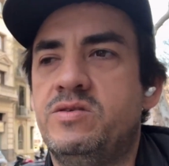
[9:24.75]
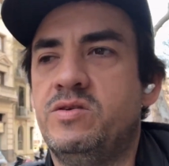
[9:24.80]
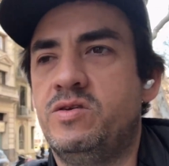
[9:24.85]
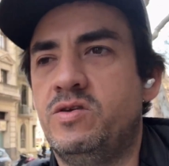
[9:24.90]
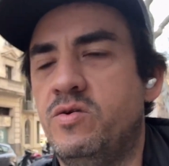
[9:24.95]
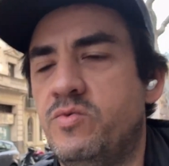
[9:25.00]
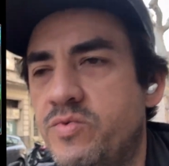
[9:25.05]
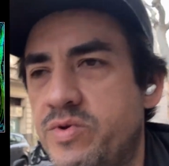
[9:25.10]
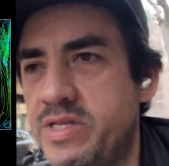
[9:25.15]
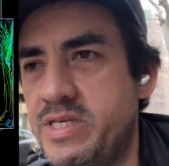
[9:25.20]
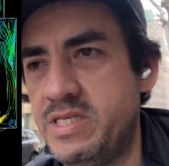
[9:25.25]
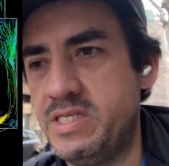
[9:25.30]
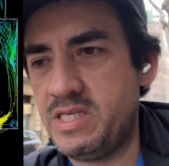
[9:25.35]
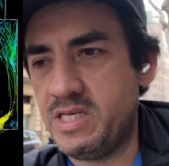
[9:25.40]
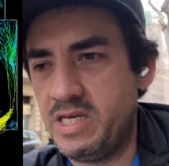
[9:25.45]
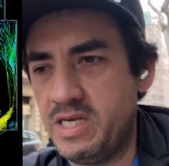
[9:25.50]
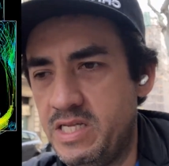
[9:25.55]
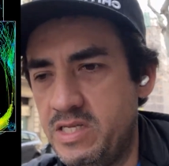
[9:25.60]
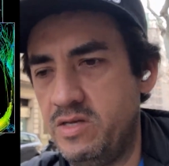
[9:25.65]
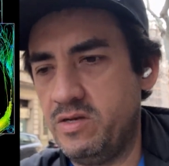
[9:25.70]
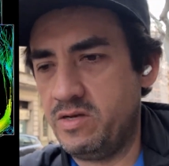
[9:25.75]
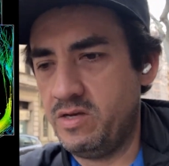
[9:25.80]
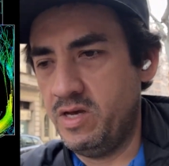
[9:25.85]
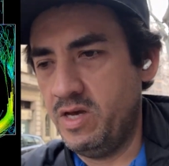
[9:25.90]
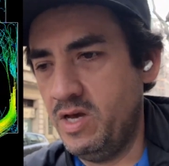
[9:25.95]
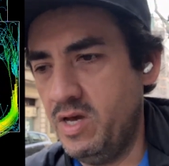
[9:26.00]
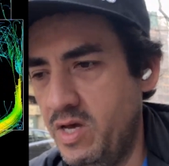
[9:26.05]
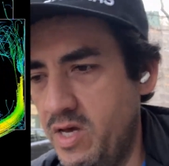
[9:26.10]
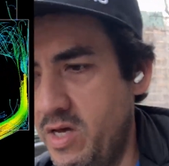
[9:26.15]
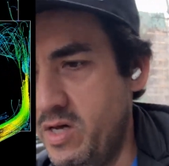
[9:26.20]
So you don't really see it.
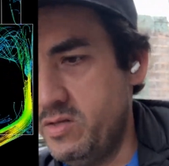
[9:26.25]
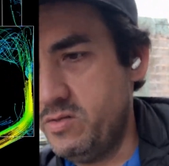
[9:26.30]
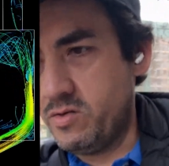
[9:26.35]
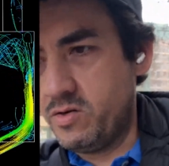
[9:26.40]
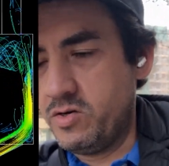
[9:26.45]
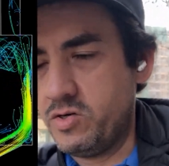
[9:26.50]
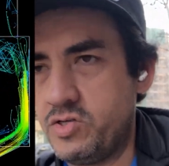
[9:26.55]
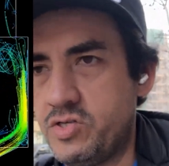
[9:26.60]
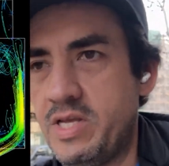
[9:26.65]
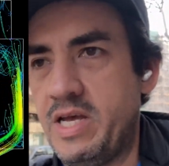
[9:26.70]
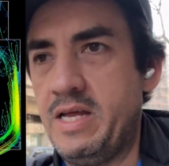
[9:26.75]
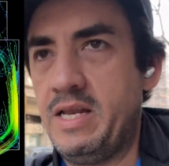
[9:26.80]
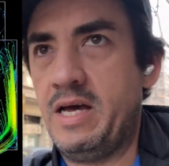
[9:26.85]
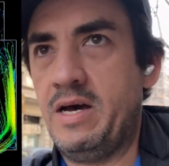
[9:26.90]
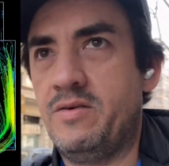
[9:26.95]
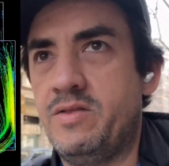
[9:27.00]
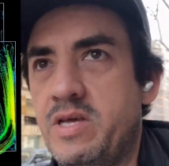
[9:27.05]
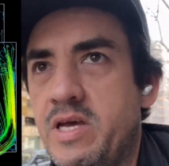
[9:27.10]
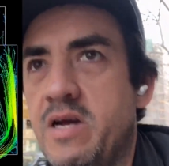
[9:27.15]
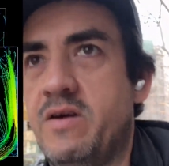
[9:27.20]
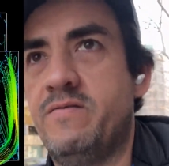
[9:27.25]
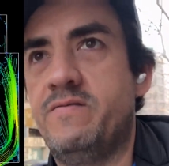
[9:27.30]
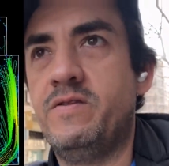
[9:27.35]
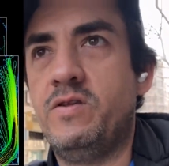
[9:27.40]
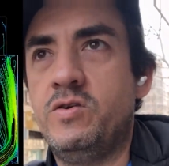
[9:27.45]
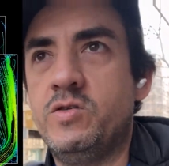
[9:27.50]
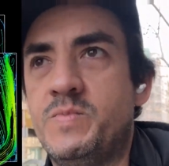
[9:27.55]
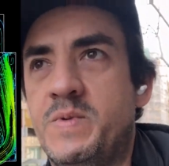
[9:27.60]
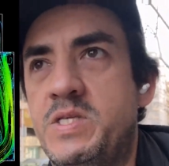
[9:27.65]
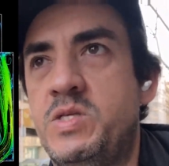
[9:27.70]
You can understand how the air
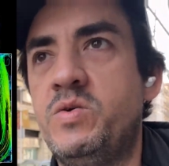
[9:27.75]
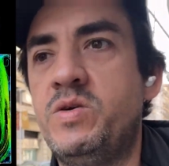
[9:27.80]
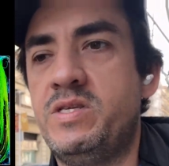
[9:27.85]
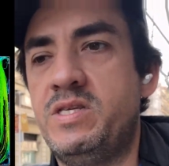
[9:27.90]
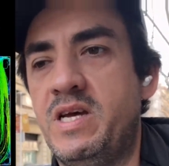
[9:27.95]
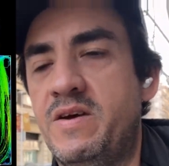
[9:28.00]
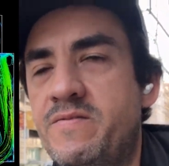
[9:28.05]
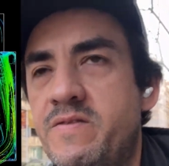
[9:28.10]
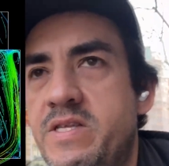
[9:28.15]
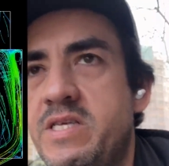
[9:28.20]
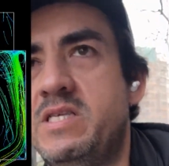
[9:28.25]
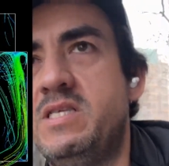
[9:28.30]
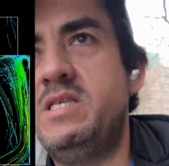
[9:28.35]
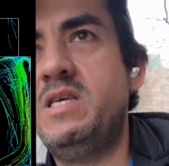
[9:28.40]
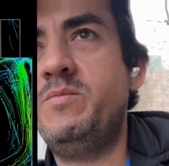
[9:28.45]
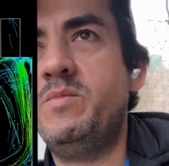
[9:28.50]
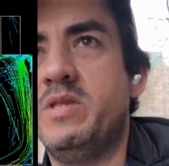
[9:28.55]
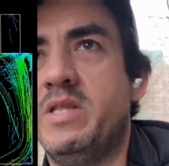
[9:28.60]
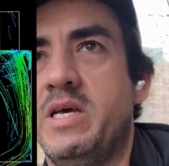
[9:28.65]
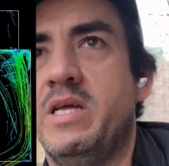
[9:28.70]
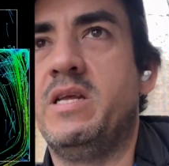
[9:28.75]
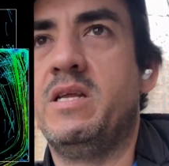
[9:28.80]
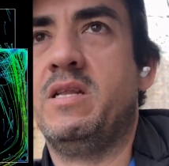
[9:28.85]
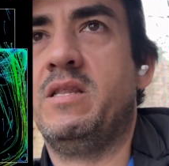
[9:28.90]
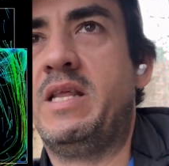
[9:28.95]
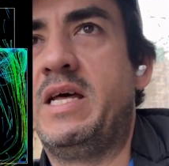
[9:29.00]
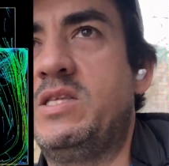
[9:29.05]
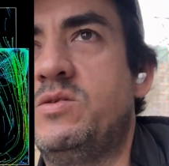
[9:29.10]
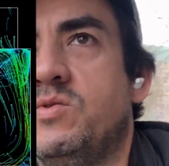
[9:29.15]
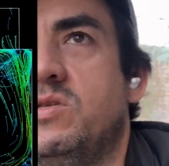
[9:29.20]
flows, but you can definitely simulate it,
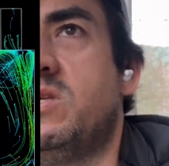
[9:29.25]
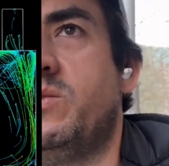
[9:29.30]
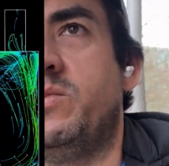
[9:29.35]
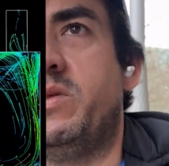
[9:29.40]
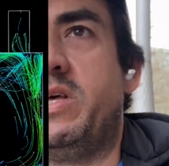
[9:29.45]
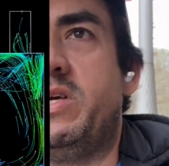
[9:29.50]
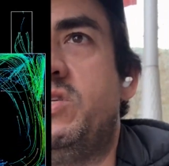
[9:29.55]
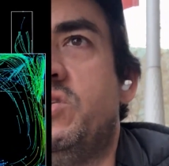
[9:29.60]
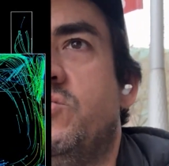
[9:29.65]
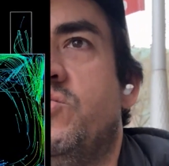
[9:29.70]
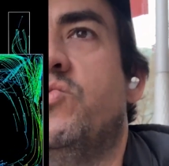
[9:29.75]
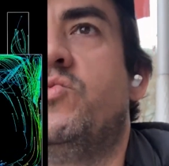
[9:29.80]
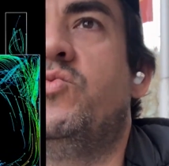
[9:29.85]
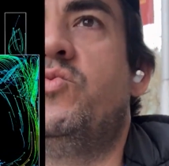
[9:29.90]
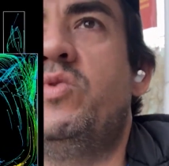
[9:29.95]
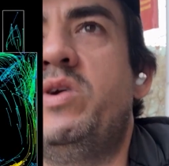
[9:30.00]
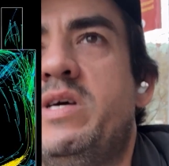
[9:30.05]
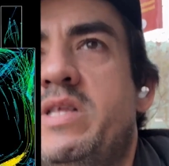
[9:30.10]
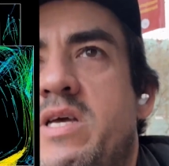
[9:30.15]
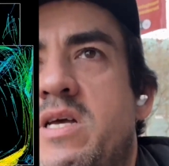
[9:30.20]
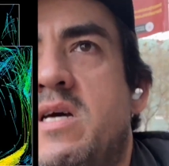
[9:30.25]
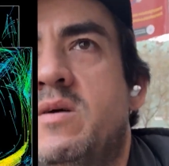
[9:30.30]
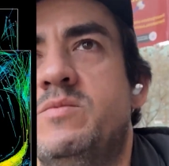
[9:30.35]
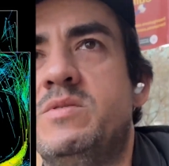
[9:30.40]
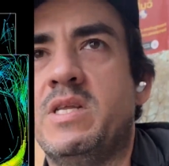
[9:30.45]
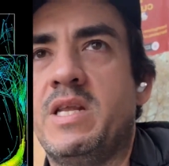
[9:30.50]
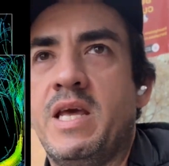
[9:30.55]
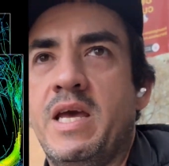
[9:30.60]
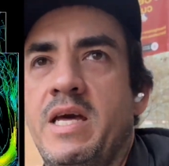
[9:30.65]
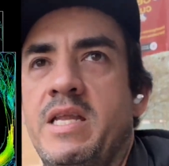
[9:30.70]
and that's where simulation really
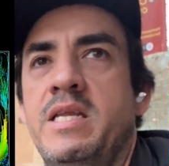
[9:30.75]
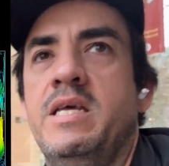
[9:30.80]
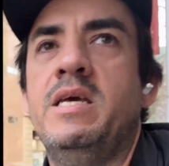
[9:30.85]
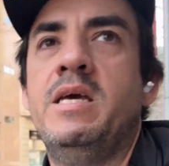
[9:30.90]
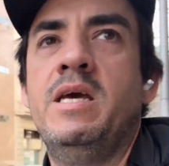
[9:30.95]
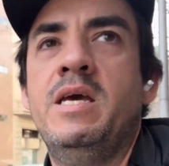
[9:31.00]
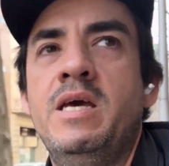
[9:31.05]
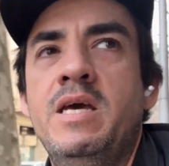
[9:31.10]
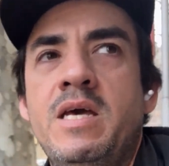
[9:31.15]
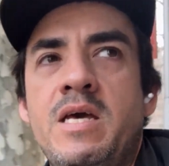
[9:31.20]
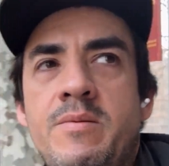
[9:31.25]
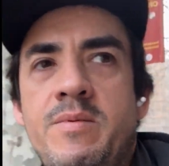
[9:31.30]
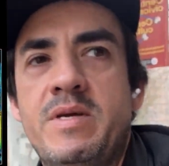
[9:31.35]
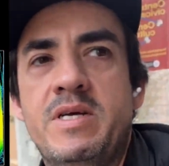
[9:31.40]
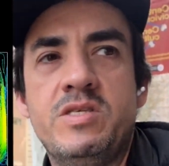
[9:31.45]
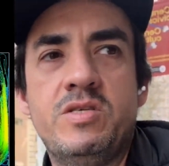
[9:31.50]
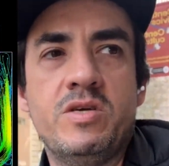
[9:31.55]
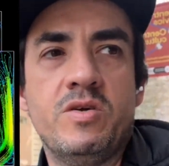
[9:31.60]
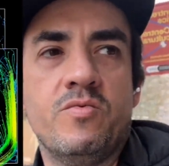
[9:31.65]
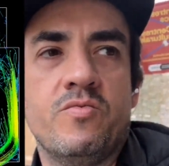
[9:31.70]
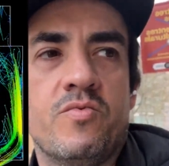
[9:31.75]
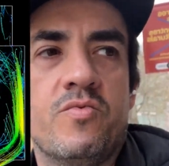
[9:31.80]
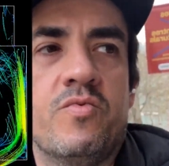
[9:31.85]
comes in handy because you can